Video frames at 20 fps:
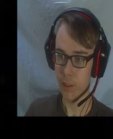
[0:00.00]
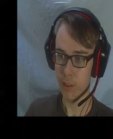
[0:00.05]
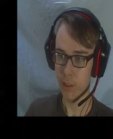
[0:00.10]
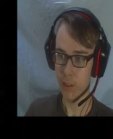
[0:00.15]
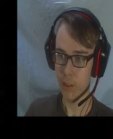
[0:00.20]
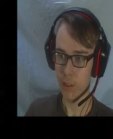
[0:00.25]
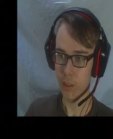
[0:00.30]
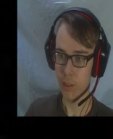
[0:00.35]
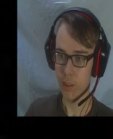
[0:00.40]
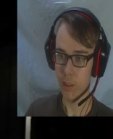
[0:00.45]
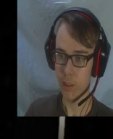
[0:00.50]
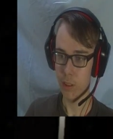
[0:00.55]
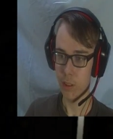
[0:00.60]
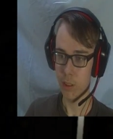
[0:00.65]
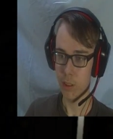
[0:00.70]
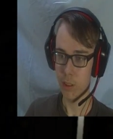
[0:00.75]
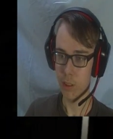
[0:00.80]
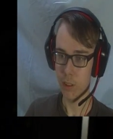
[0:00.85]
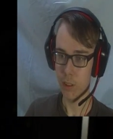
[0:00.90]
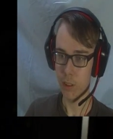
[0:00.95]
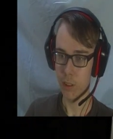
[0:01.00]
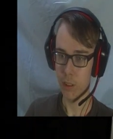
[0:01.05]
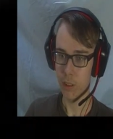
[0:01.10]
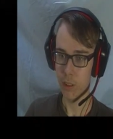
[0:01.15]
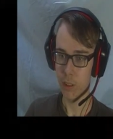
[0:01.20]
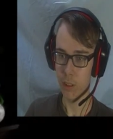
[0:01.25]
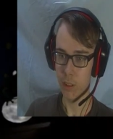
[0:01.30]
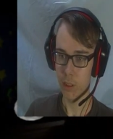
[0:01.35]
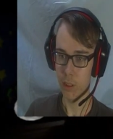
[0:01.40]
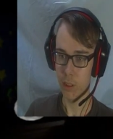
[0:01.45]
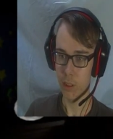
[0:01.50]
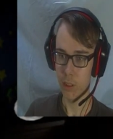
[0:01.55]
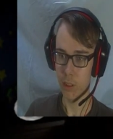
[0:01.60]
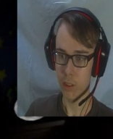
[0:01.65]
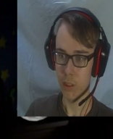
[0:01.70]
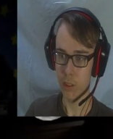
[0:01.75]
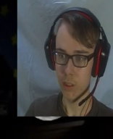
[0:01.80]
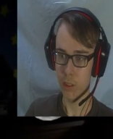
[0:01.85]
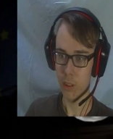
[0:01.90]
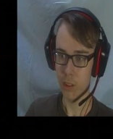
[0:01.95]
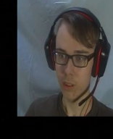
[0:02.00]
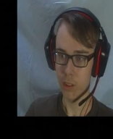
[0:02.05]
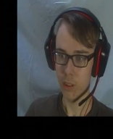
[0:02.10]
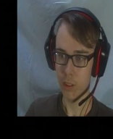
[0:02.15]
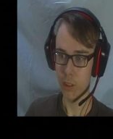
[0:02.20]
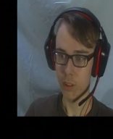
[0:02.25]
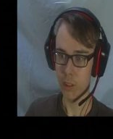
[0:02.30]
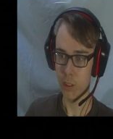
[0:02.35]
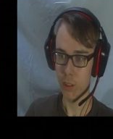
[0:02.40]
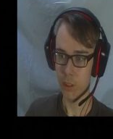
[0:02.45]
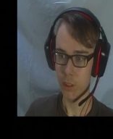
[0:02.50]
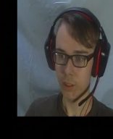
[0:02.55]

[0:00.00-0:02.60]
No one is speaking in this clip.